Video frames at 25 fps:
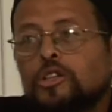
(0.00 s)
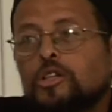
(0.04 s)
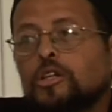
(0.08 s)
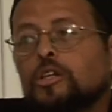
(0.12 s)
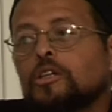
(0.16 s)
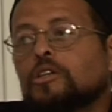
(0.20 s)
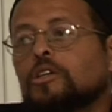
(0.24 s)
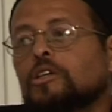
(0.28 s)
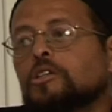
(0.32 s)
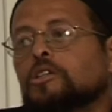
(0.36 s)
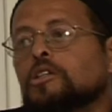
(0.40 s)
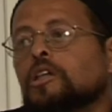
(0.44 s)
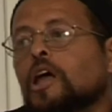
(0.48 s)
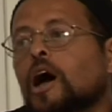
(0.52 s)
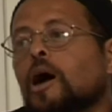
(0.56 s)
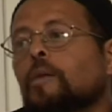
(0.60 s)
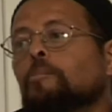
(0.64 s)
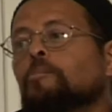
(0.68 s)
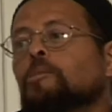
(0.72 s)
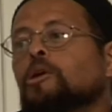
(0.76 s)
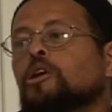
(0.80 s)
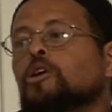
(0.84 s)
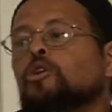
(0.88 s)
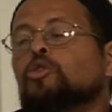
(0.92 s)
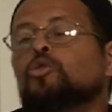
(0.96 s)
does not
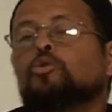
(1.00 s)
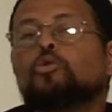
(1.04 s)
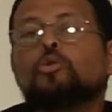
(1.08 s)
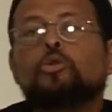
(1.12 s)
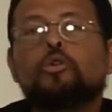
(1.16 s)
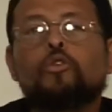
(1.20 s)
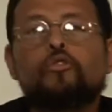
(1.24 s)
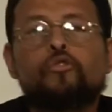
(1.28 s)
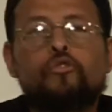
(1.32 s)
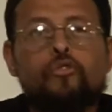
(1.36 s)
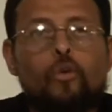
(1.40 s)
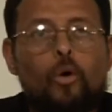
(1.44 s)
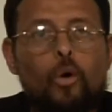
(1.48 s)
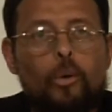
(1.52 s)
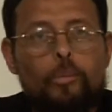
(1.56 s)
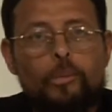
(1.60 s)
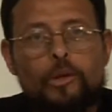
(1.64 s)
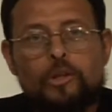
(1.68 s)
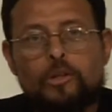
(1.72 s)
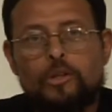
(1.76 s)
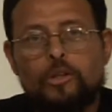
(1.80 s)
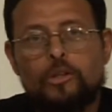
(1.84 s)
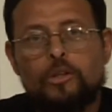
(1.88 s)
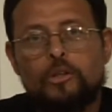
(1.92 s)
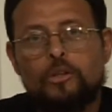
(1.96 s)
mean
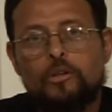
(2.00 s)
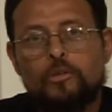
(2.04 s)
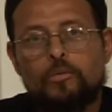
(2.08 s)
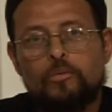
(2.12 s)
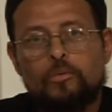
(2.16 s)
uniformity.